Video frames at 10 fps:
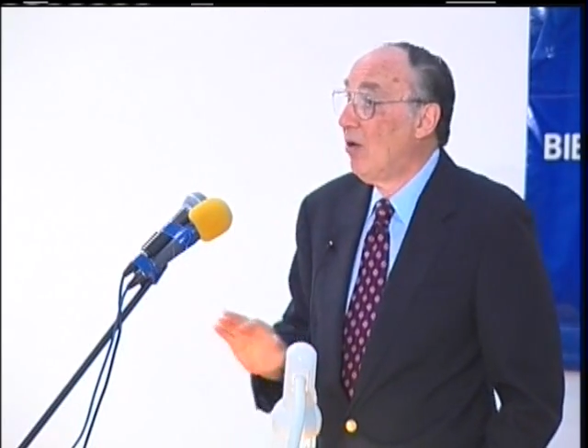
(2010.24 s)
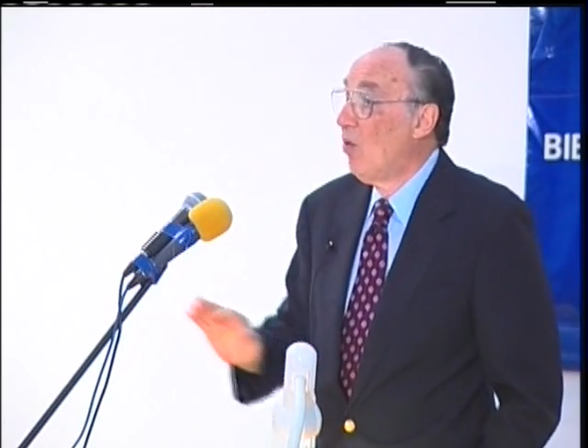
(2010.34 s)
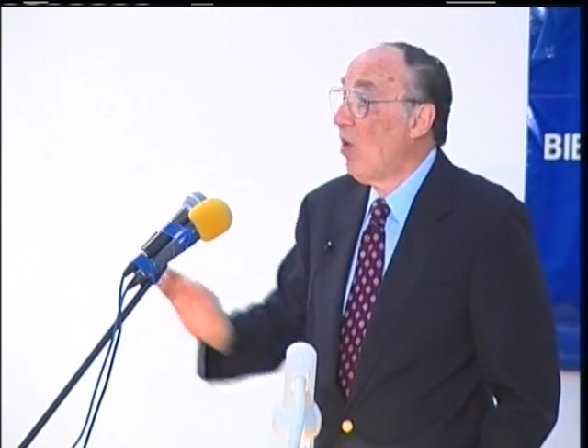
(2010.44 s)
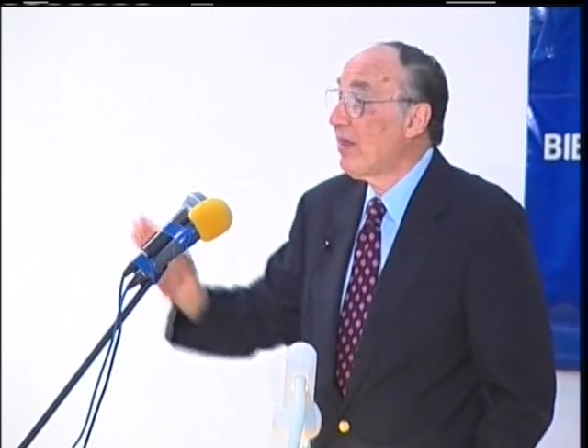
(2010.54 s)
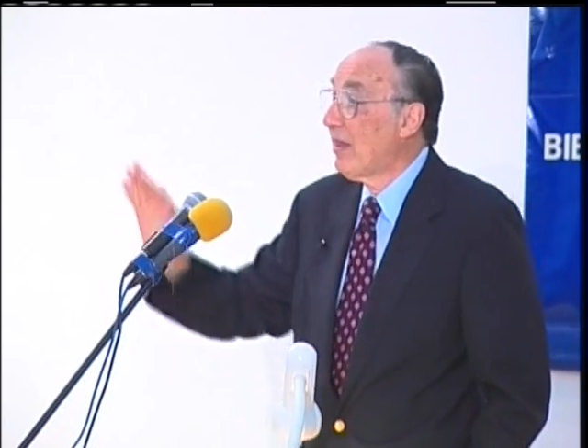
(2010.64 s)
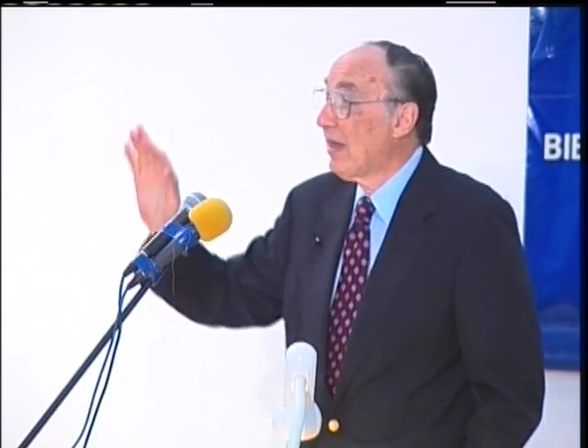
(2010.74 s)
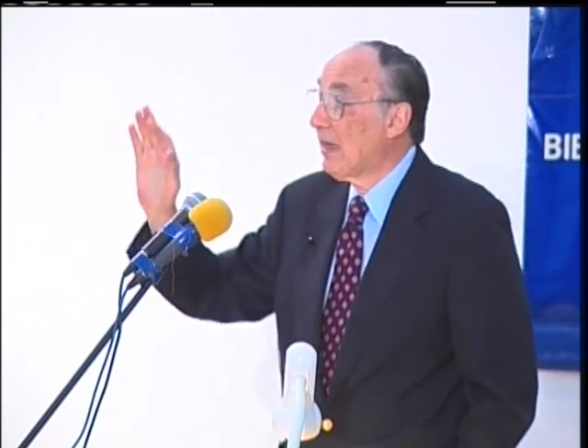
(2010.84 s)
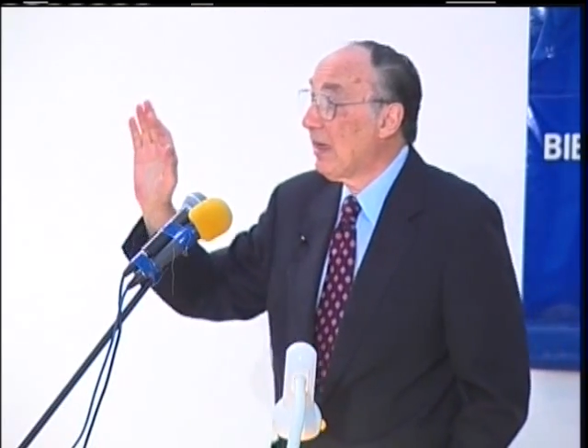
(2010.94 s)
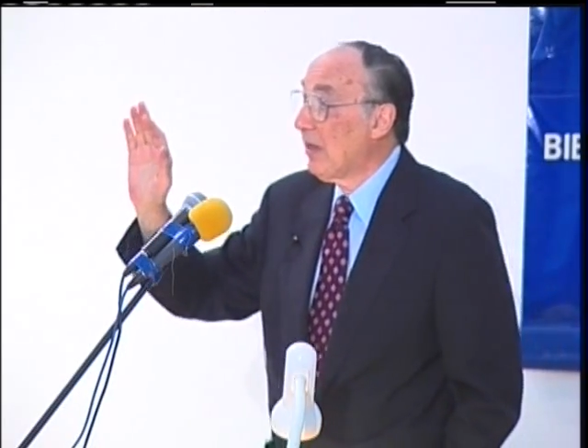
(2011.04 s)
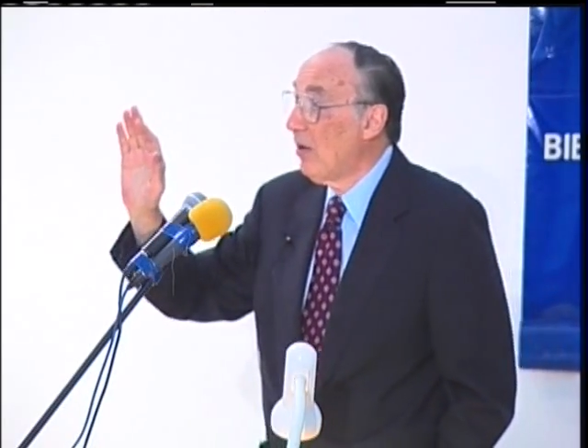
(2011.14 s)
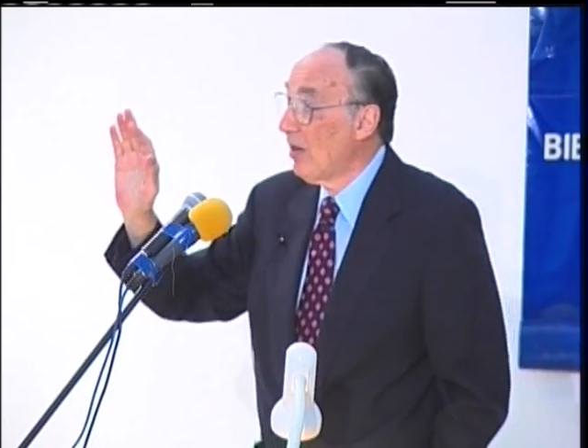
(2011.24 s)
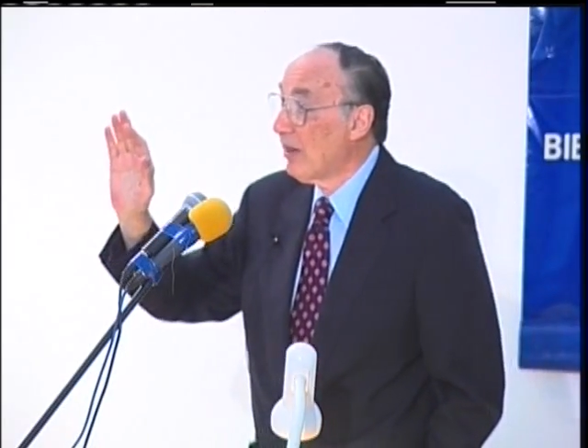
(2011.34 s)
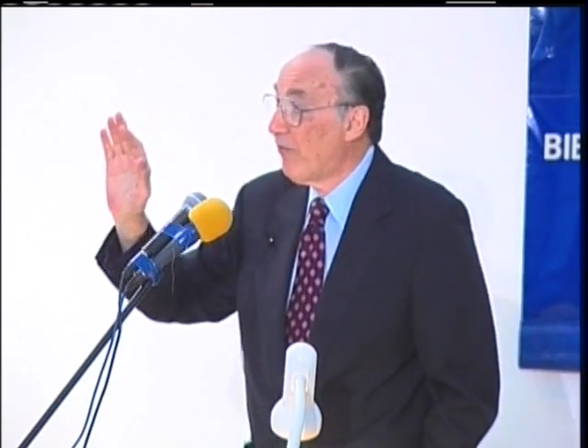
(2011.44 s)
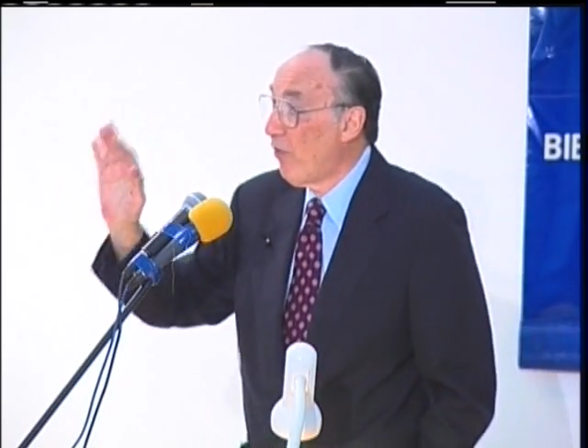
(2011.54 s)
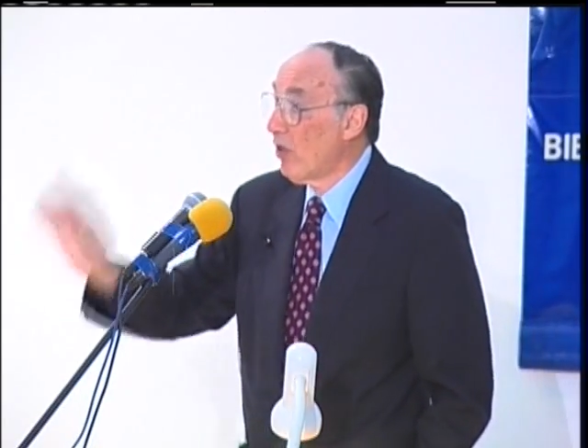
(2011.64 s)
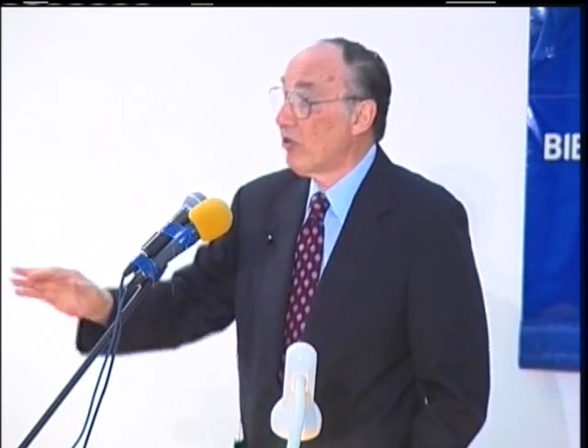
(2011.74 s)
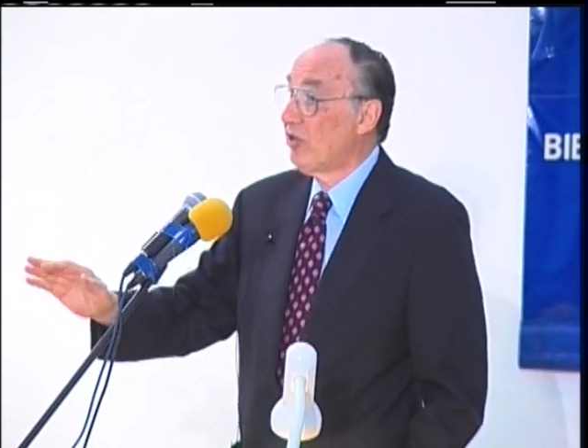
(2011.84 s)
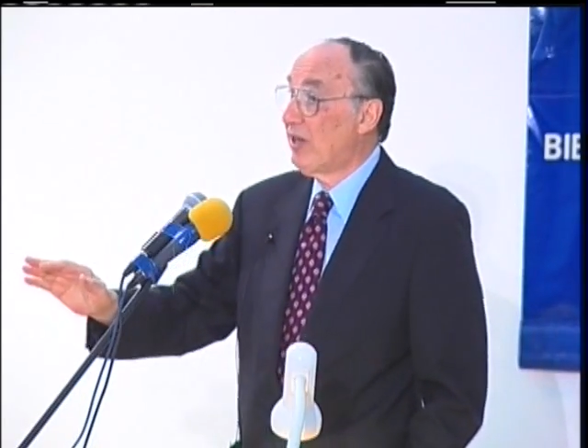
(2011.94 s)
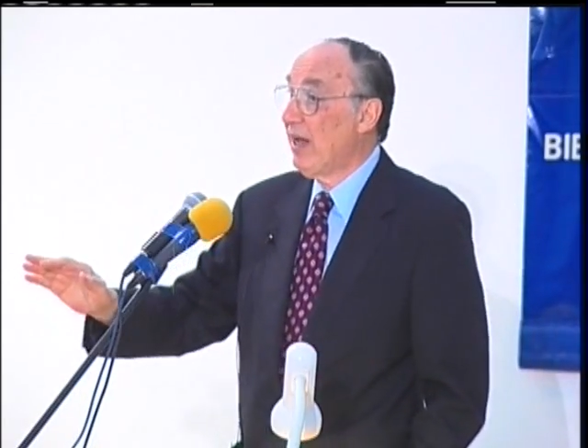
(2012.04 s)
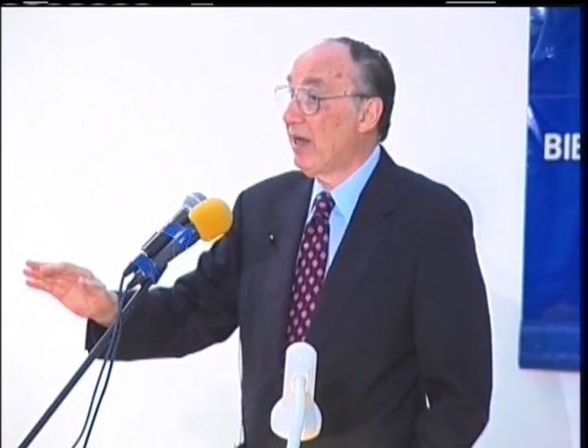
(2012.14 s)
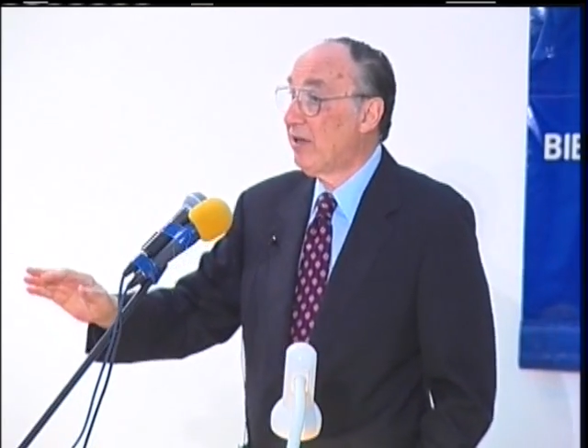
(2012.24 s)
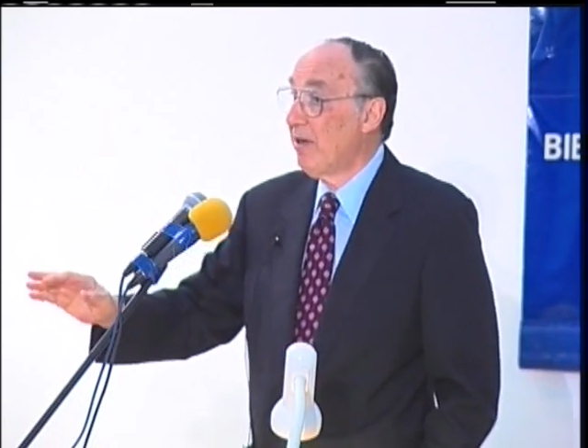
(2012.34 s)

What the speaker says: What the forger did